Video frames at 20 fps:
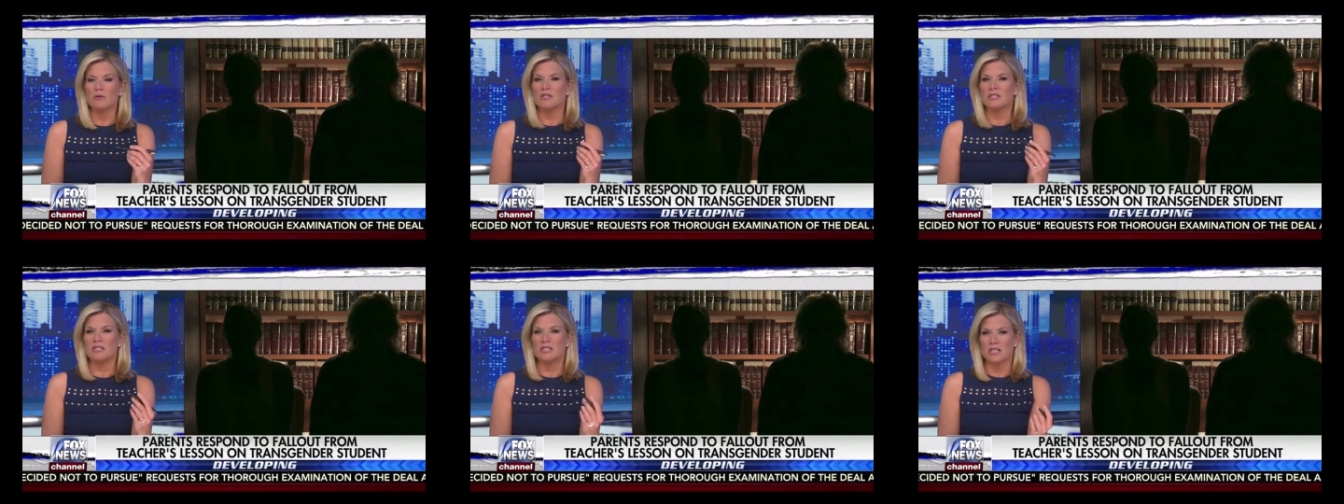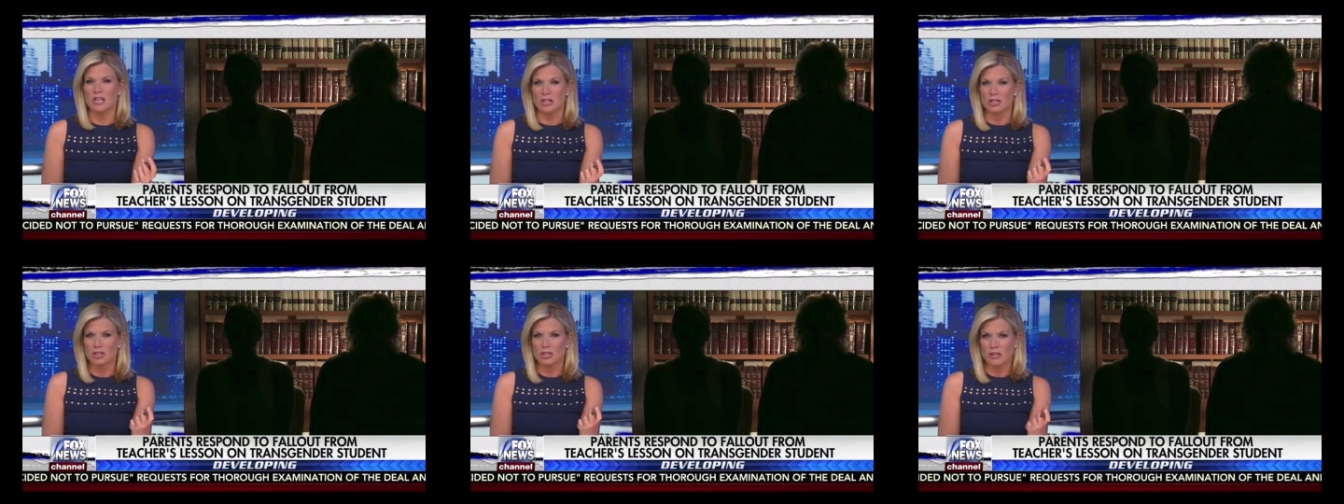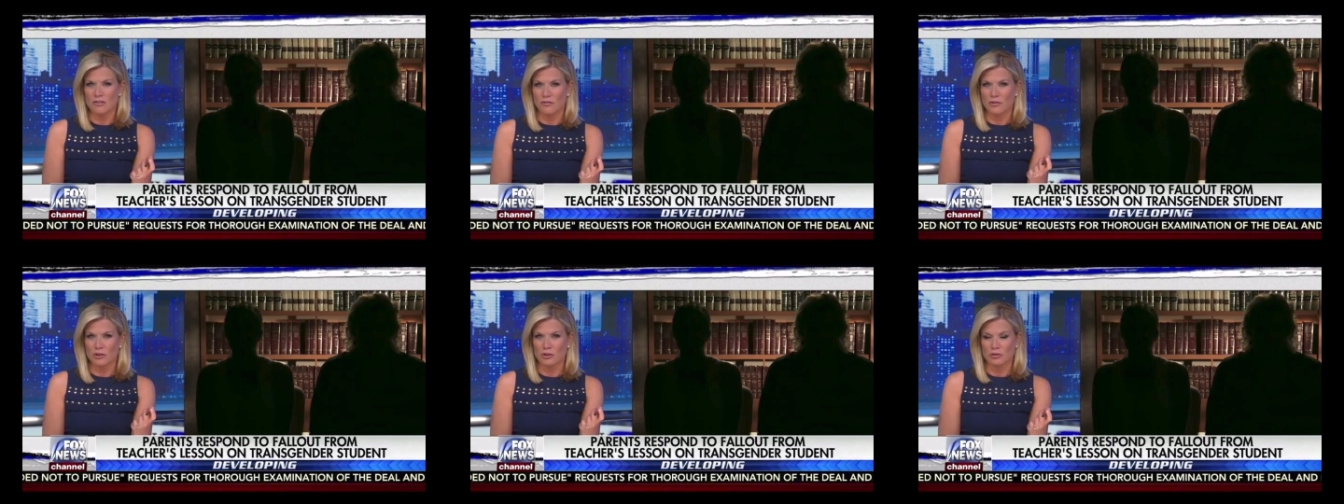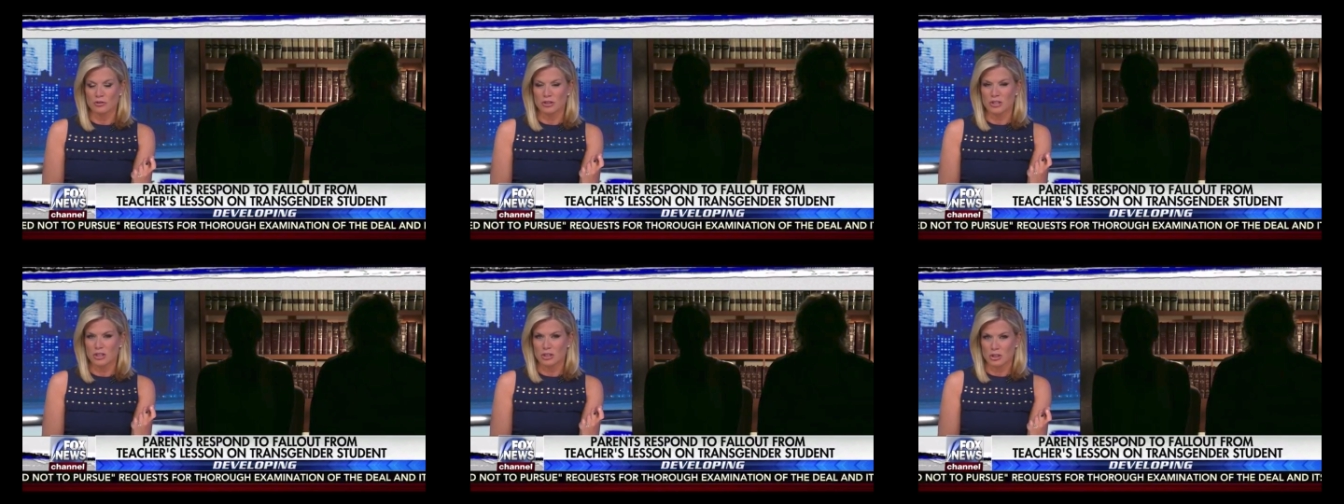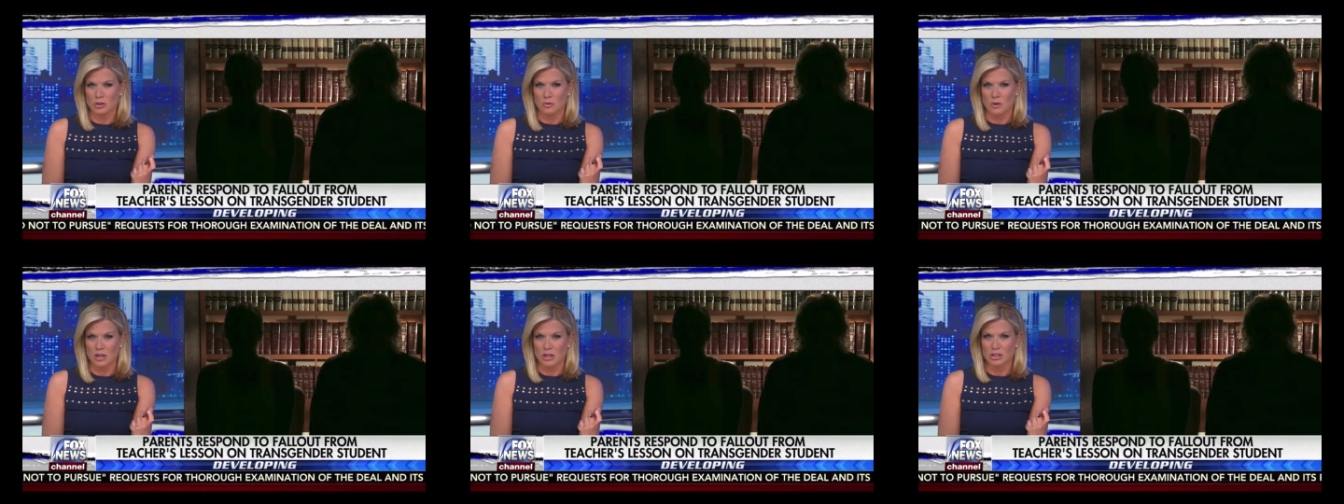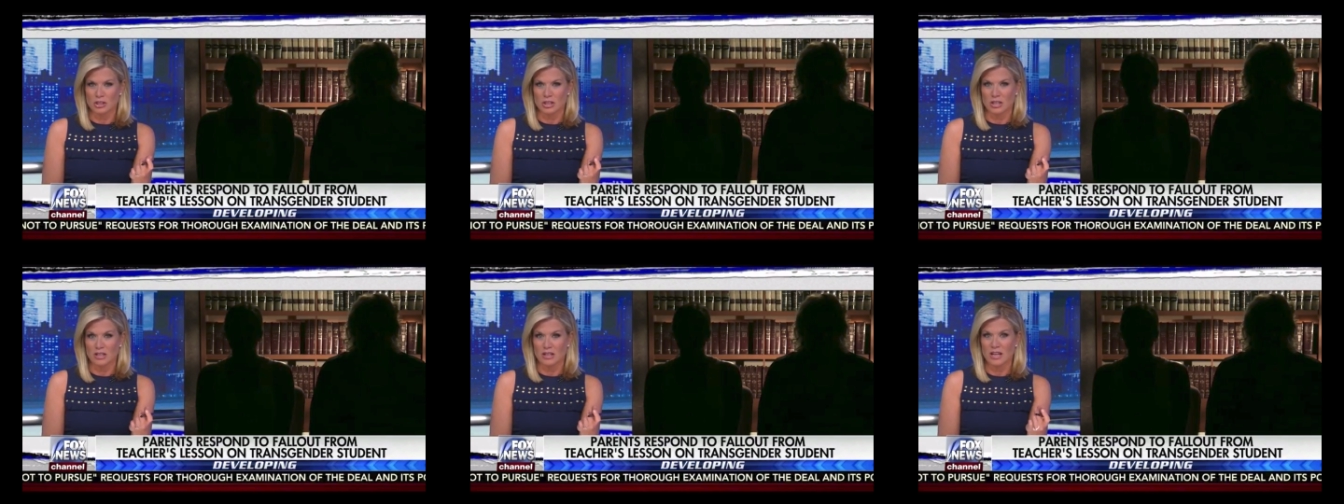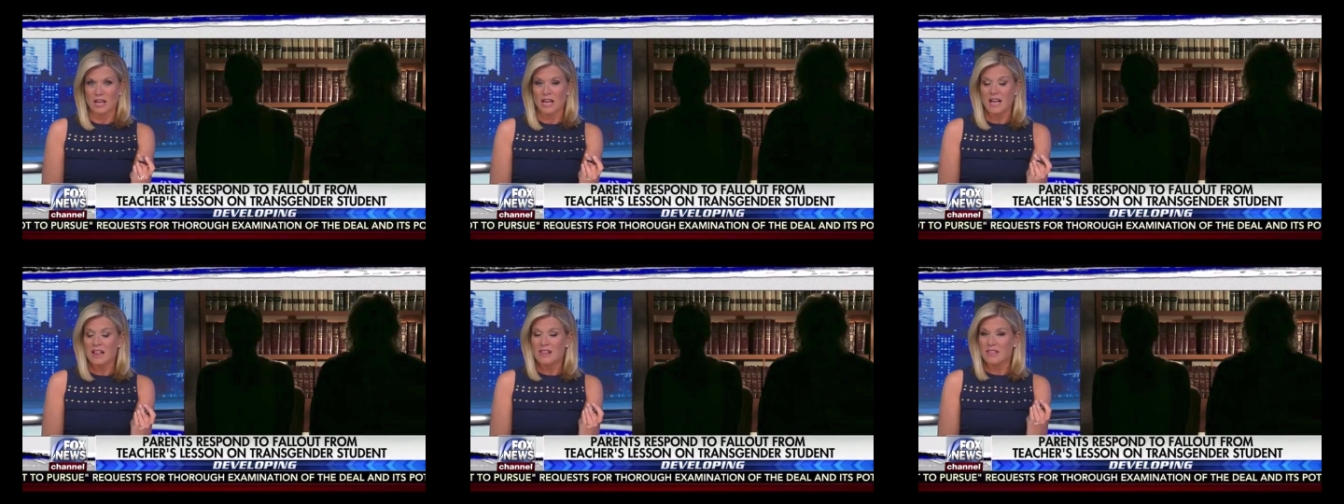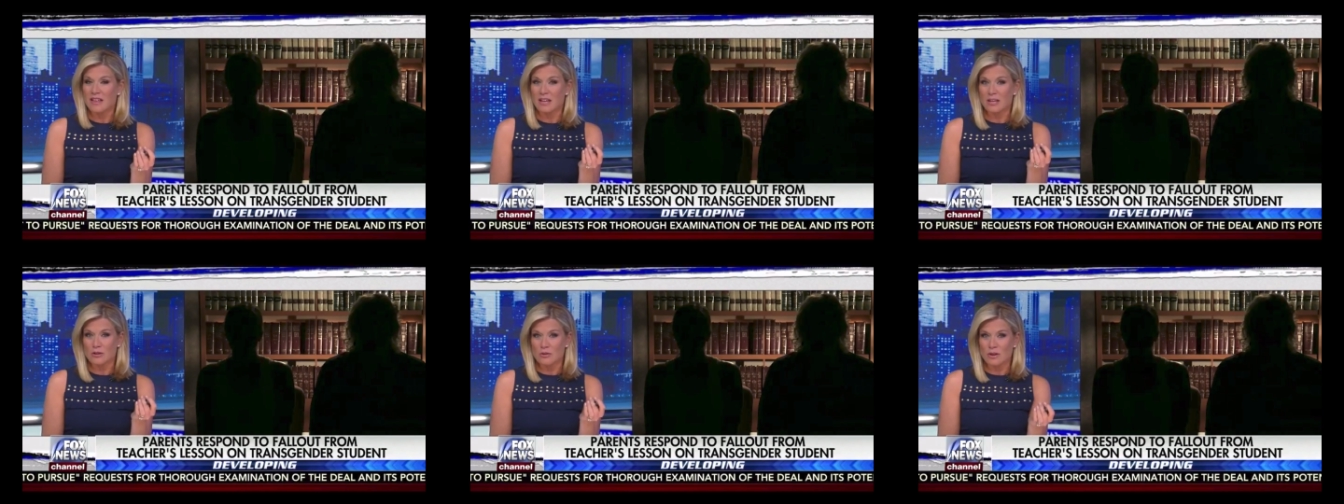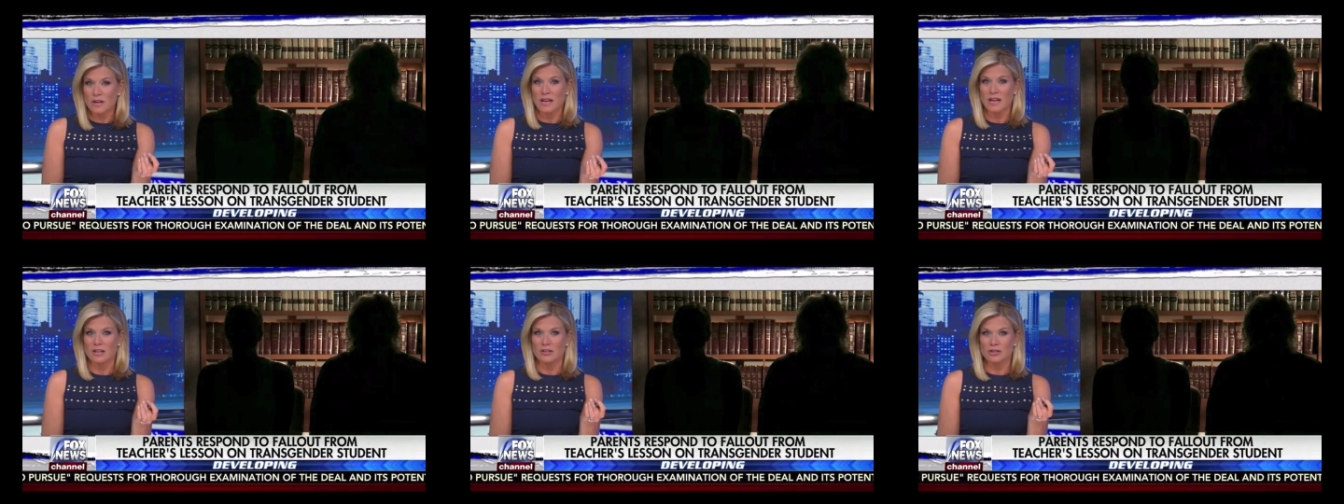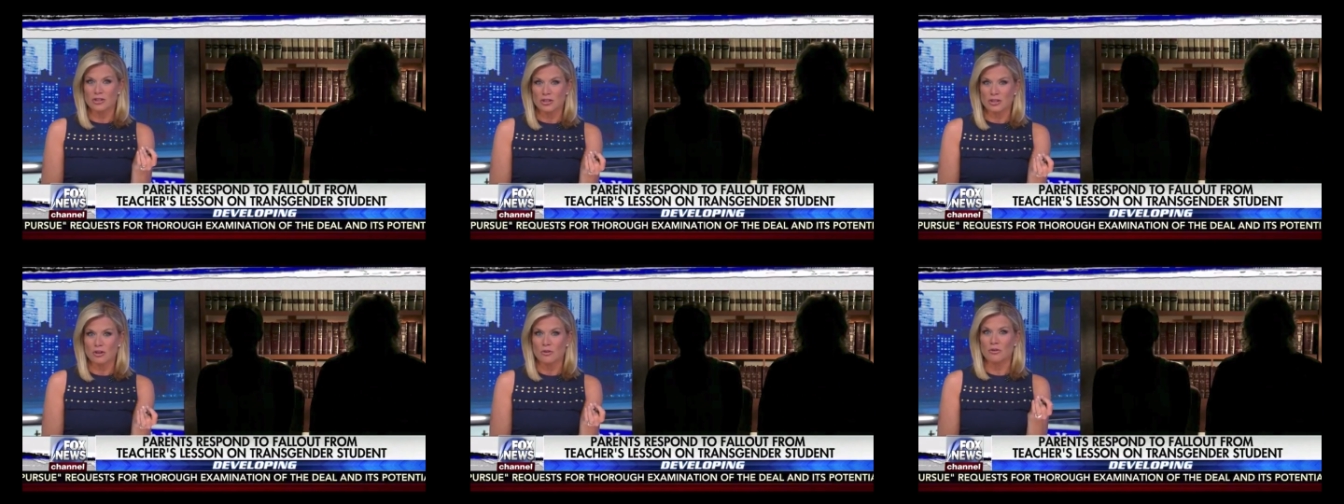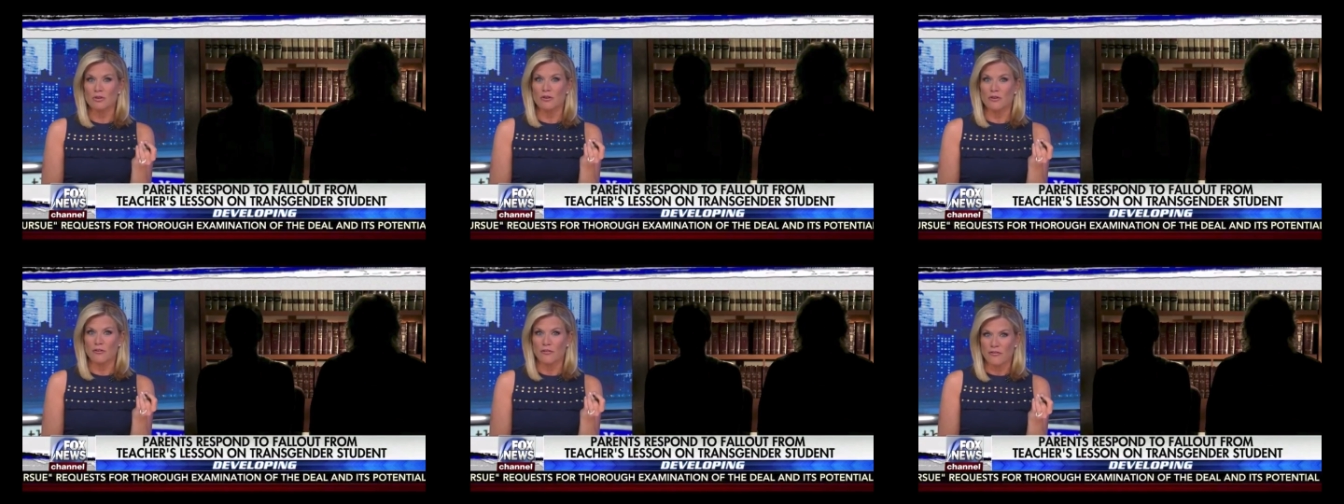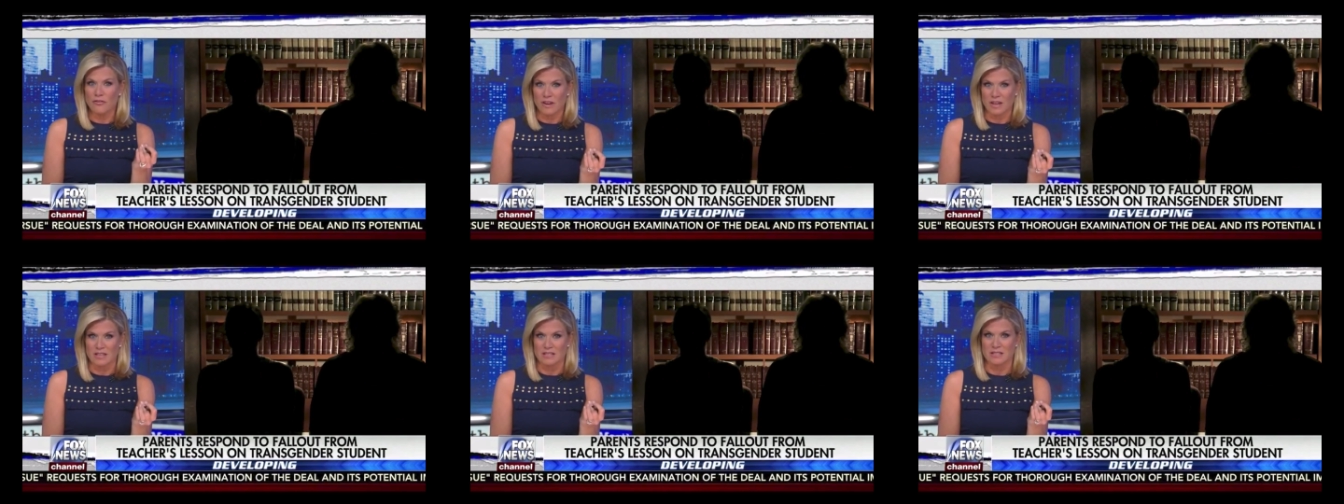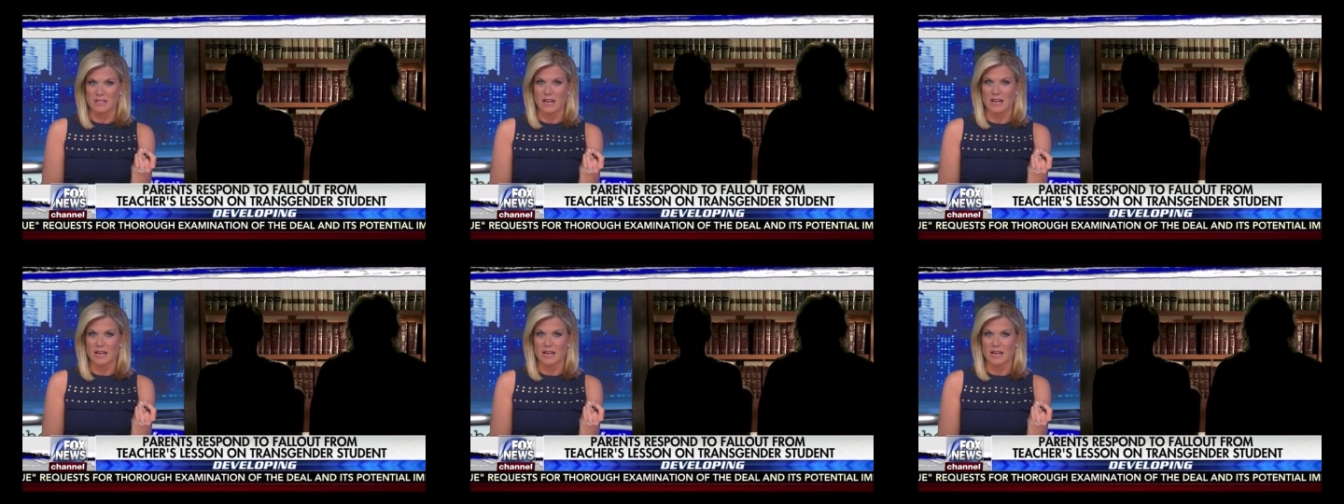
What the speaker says: in such a difficult situation that you can't show your face.